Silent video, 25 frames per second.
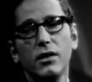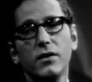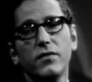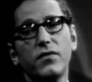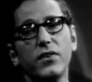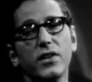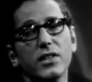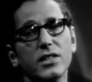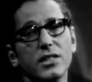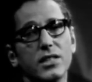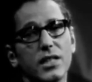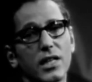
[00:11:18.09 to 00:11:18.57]

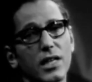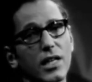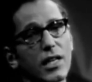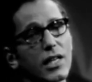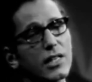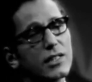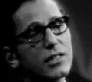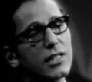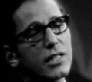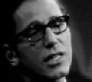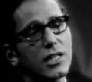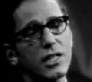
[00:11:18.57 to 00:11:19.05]

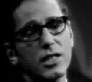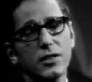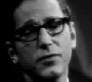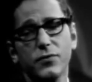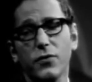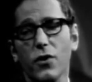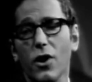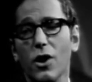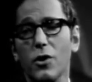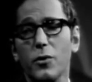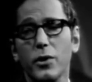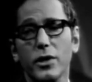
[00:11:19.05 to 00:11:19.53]
facility,
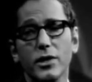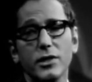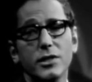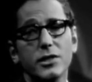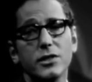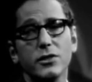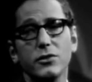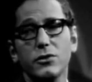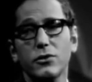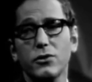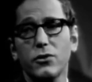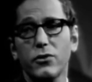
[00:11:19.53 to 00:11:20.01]
for we'll
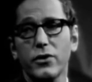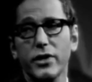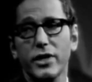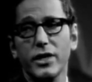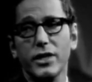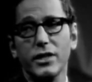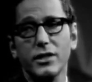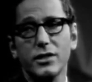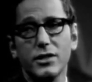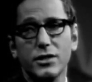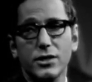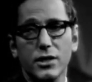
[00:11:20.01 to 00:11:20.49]
soon
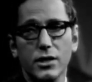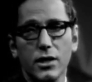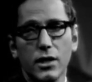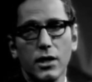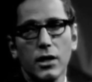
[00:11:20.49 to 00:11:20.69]
reach